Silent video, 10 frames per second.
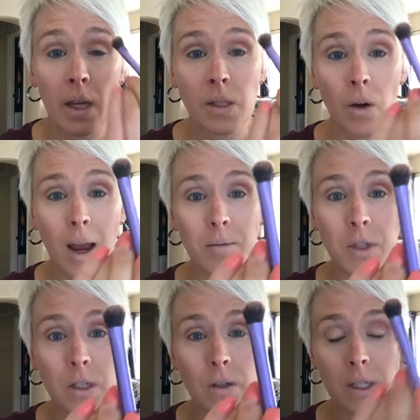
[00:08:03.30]
So I'm
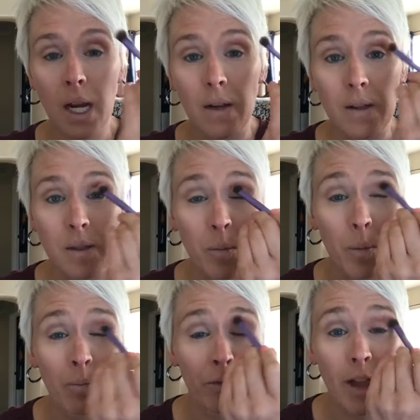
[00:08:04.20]
just using kind of this
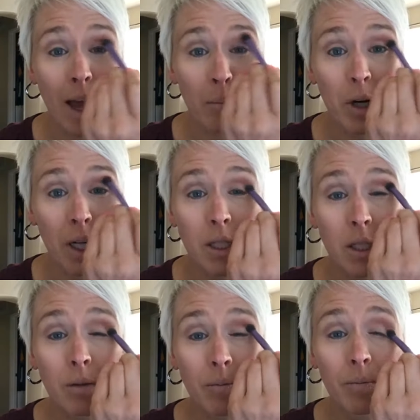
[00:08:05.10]
flat brush